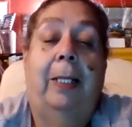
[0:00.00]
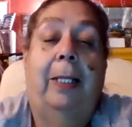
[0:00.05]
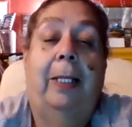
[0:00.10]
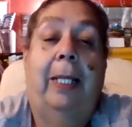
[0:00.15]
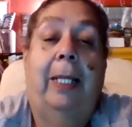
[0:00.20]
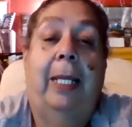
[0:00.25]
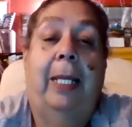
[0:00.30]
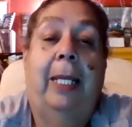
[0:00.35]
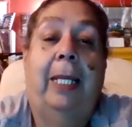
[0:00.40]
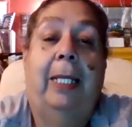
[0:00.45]

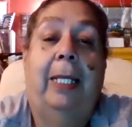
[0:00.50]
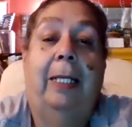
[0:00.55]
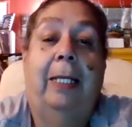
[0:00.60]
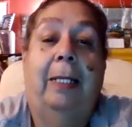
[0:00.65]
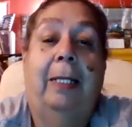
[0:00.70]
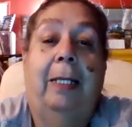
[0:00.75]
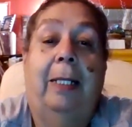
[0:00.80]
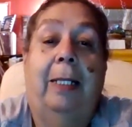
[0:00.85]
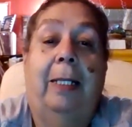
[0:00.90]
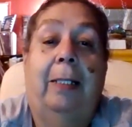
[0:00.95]

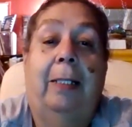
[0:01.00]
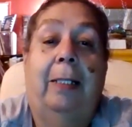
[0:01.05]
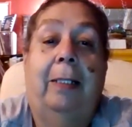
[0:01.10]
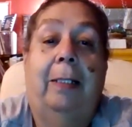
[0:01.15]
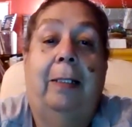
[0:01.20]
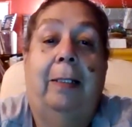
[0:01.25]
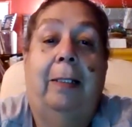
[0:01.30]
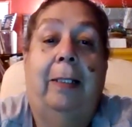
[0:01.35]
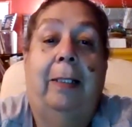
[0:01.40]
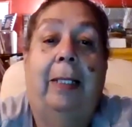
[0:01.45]
And
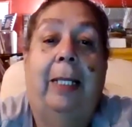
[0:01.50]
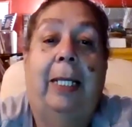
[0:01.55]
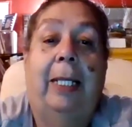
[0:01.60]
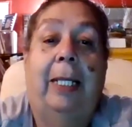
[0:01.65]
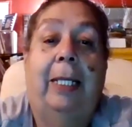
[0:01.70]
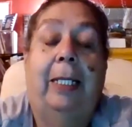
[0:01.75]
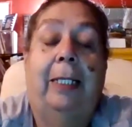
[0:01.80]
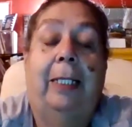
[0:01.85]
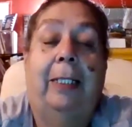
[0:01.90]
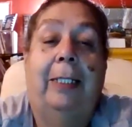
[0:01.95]

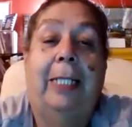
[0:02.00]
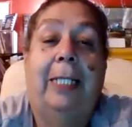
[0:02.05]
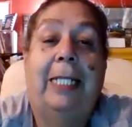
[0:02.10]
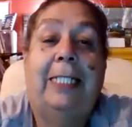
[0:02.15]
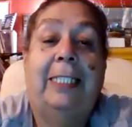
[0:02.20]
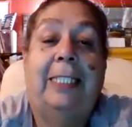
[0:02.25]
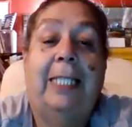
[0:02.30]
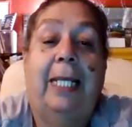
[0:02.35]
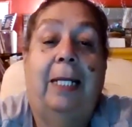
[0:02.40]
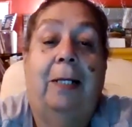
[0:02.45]
they
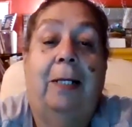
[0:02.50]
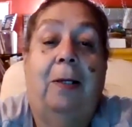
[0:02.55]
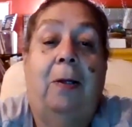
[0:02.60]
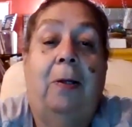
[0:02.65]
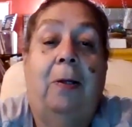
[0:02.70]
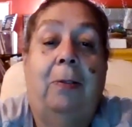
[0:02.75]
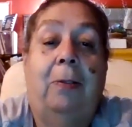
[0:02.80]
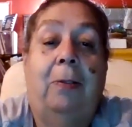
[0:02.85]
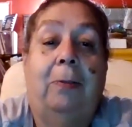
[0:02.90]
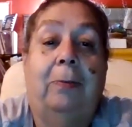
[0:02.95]
said,
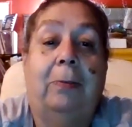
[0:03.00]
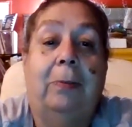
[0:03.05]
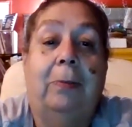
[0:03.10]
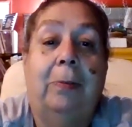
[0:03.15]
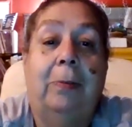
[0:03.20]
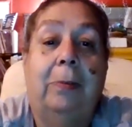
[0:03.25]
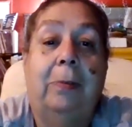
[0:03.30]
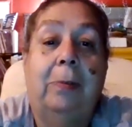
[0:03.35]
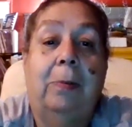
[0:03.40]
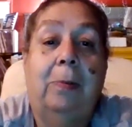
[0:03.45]
"Oh,
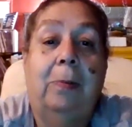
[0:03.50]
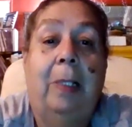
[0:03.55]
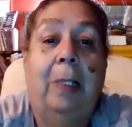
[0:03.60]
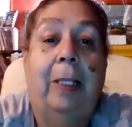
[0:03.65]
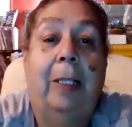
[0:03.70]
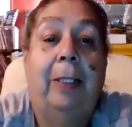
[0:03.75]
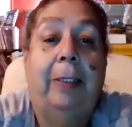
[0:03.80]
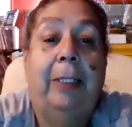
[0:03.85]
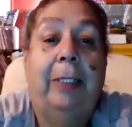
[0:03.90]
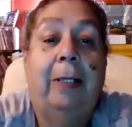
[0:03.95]

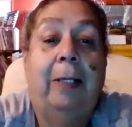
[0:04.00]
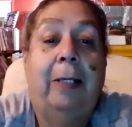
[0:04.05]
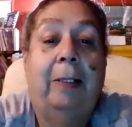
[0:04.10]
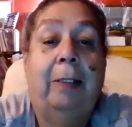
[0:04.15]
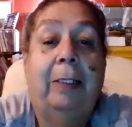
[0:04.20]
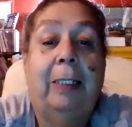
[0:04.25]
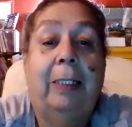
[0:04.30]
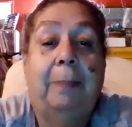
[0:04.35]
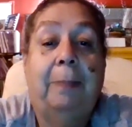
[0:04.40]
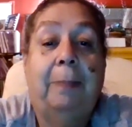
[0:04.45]

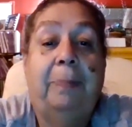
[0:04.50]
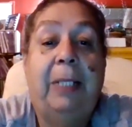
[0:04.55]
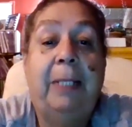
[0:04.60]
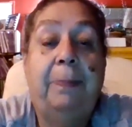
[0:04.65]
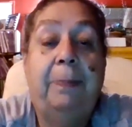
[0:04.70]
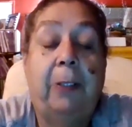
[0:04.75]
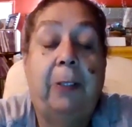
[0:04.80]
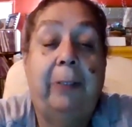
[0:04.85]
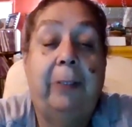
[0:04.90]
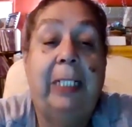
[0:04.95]
the
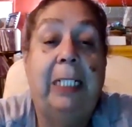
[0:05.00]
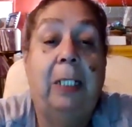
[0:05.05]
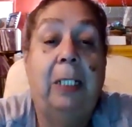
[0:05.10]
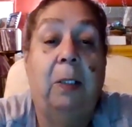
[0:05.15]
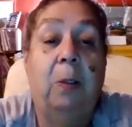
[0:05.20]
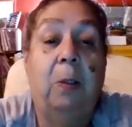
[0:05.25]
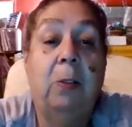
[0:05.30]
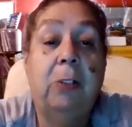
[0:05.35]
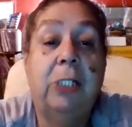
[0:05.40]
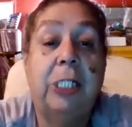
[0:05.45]
people in the
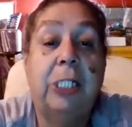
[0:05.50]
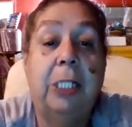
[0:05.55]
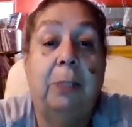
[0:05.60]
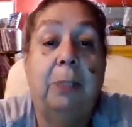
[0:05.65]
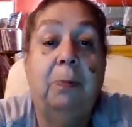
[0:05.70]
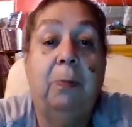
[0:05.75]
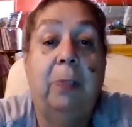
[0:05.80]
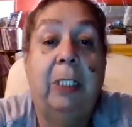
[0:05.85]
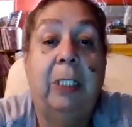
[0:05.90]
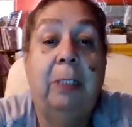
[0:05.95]

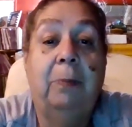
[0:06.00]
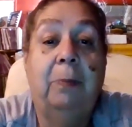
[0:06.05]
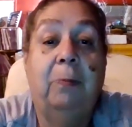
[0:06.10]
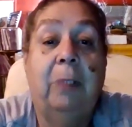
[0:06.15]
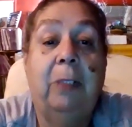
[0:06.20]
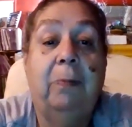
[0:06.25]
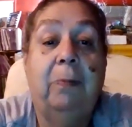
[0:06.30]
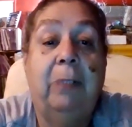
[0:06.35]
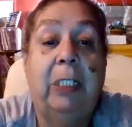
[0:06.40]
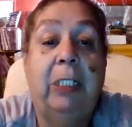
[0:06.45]
ocean,
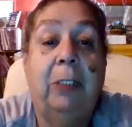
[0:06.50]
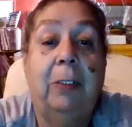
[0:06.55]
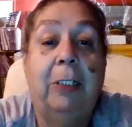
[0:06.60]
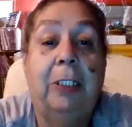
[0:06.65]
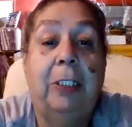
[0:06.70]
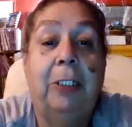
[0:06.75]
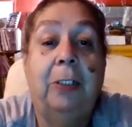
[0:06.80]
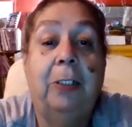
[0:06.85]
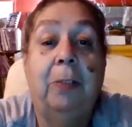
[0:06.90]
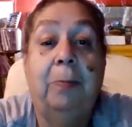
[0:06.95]
what are we going
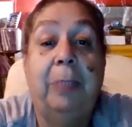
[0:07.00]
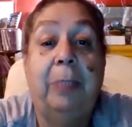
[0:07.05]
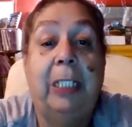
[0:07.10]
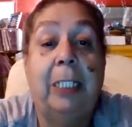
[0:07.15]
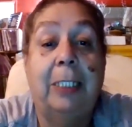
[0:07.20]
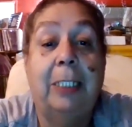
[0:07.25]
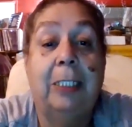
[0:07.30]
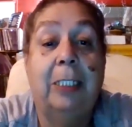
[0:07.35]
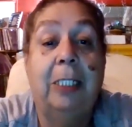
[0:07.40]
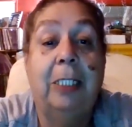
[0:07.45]
to do?
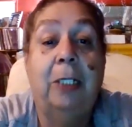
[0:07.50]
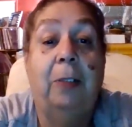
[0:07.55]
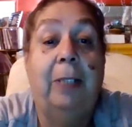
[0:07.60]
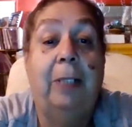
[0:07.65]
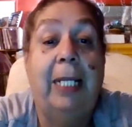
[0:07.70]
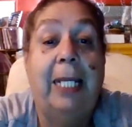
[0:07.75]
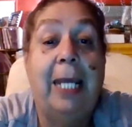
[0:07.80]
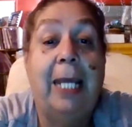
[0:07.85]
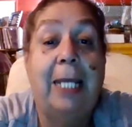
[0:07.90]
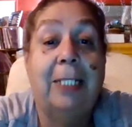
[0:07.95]
Because, you know,
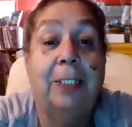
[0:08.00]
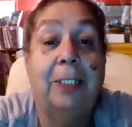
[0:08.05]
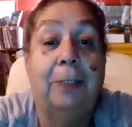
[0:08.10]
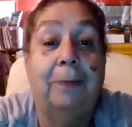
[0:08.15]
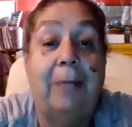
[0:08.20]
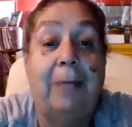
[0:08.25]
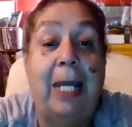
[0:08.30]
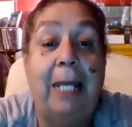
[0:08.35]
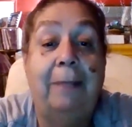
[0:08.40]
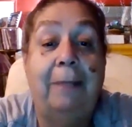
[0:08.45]
they can't
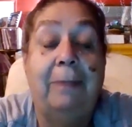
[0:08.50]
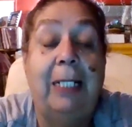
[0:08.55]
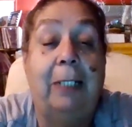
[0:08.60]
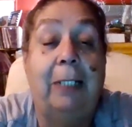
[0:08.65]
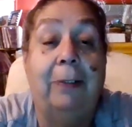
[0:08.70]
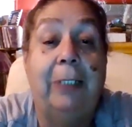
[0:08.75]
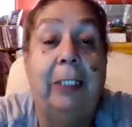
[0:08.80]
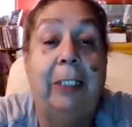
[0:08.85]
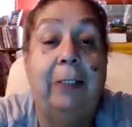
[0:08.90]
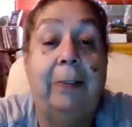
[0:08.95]
survive
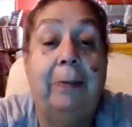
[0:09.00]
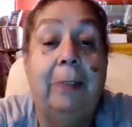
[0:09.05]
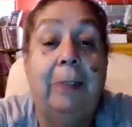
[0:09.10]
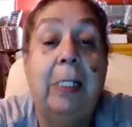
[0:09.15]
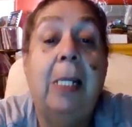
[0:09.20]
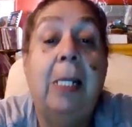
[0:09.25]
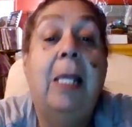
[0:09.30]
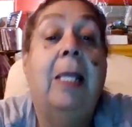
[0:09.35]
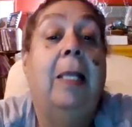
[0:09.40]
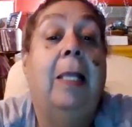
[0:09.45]
down there."
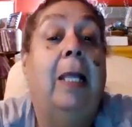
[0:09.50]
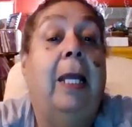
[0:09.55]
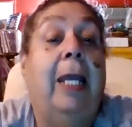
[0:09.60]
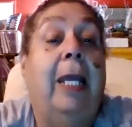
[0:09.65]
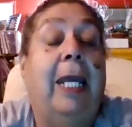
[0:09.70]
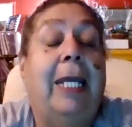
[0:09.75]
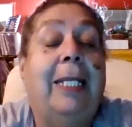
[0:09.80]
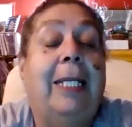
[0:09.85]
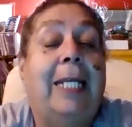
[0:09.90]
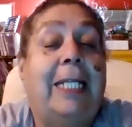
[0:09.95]

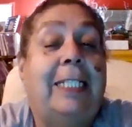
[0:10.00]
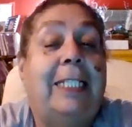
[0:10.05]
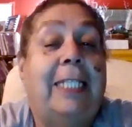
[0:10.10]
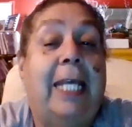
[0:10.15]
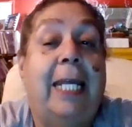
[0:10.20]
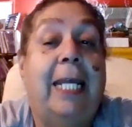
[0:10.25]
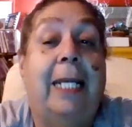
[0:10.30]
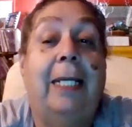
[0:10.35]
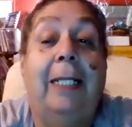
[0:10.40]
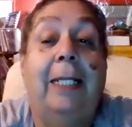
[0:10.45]
And they
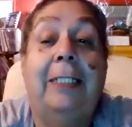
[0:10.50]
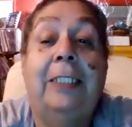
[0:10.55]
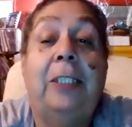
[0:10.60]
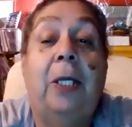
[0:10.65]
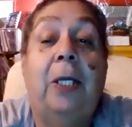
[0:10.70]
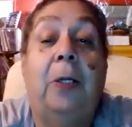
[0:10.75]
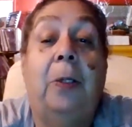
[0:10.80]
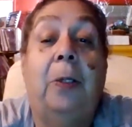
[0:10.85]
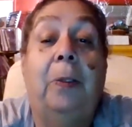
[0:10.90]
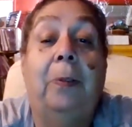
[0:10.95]
said,
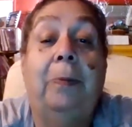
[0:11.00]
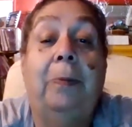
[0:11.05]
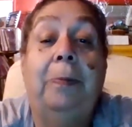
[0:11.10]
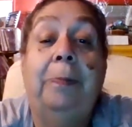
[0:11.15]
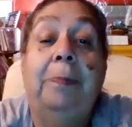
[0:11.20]
so